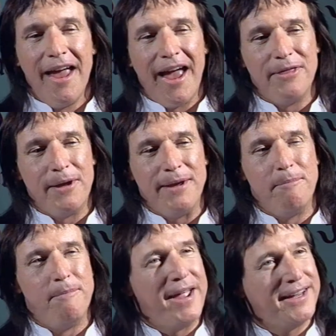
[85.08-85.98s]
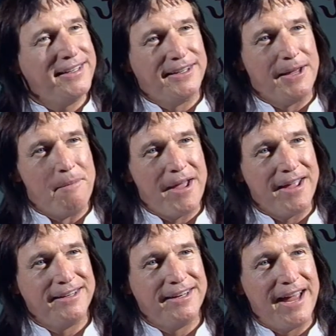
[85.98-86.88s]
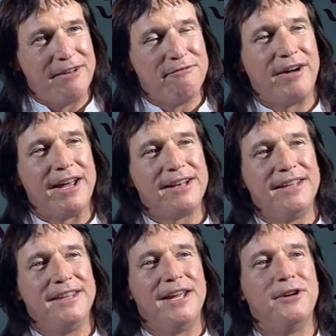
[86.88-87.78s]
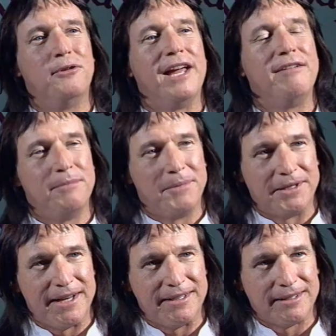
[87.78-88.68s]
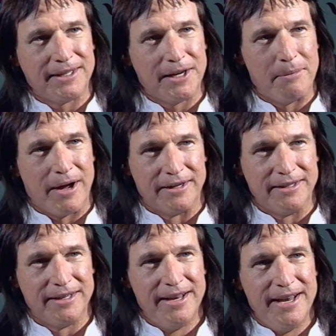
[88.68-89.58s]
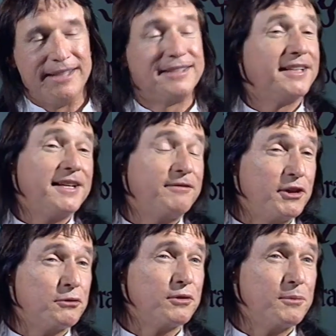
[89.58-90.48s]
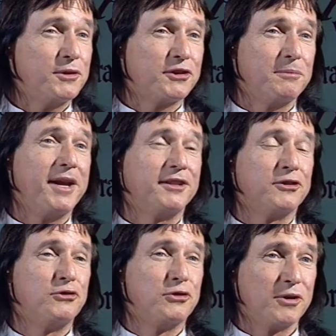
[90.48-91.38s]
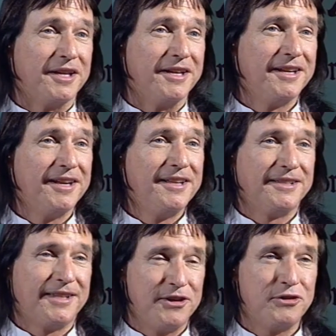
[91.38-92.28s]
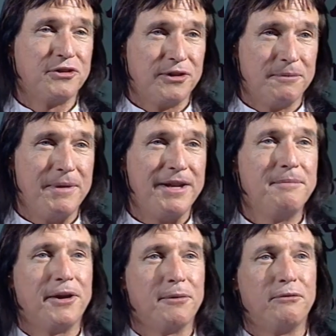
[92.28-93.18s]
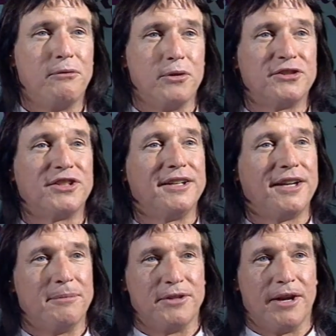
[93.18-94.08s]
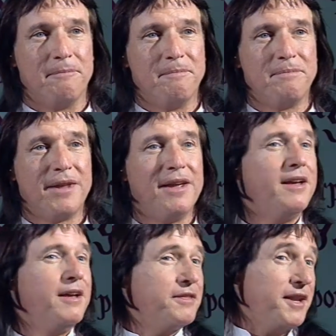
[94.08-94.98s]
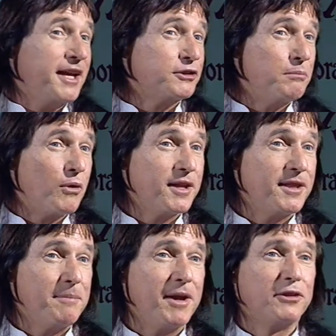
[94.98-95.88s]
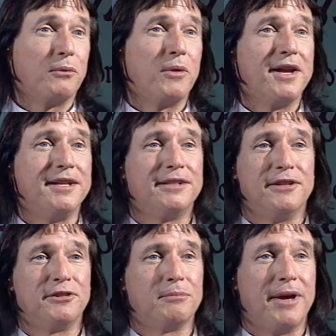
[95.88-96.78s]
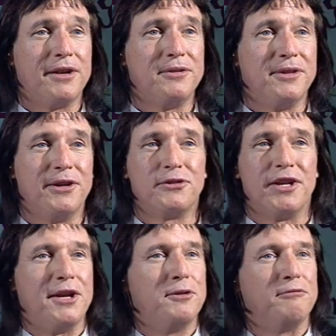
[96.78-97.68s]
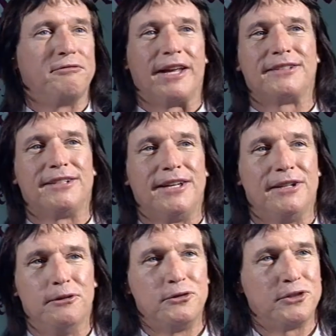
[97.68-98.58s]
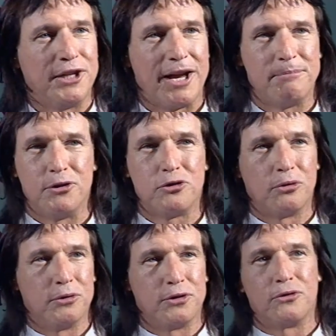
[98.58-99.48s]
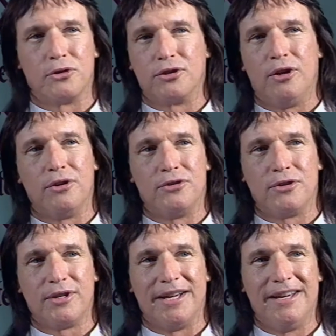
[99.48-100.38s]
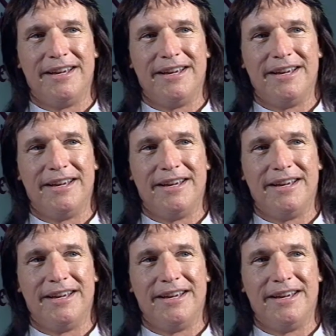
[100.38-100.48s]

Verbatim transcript: And they begged, and finally the eagle gave them the night to think about it, and said that if they truly wished to make this journey, that they should meet him there before the sun comes up. The next morning they make their way into this meadow, and there's the eagle flexing and loosening up his shoulders for his long journey.